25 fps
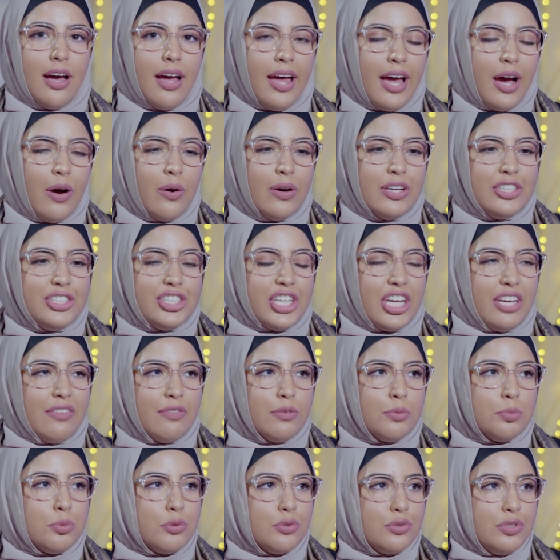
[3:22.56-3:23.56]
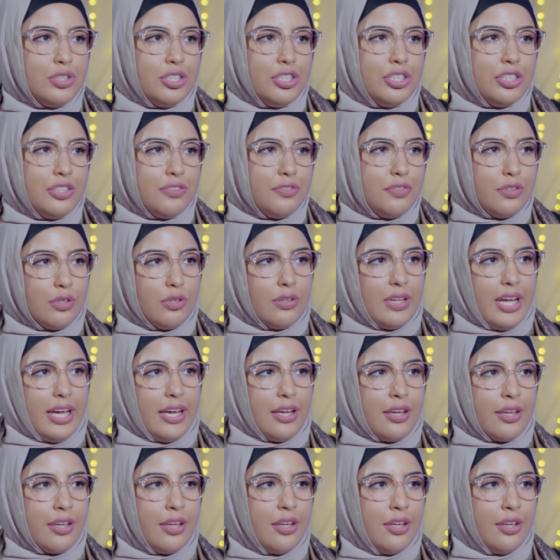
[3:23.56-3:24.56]
how achievable did you feel
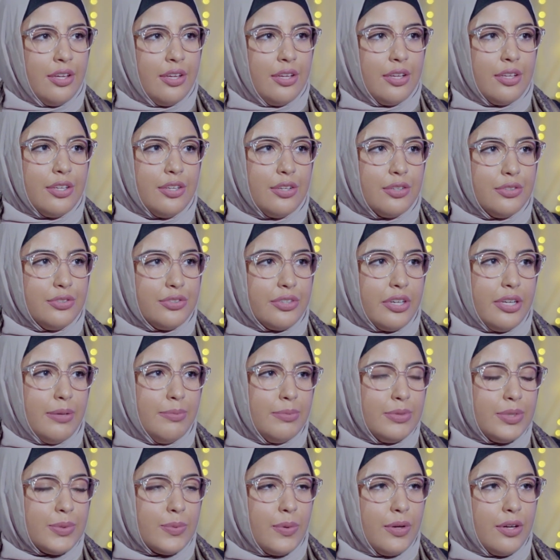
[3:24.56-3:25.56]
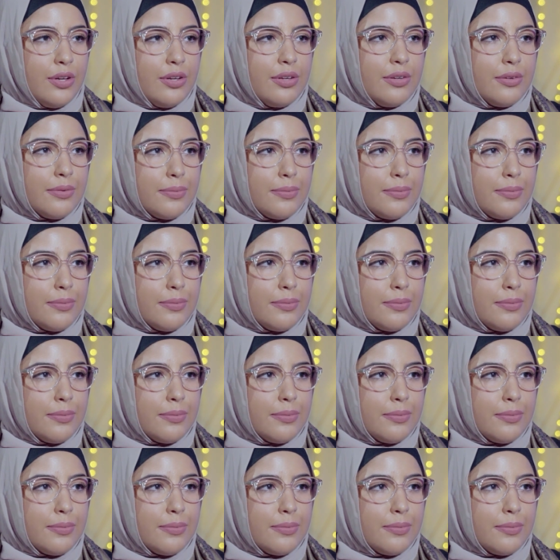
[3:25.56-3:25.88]
like your dreams were?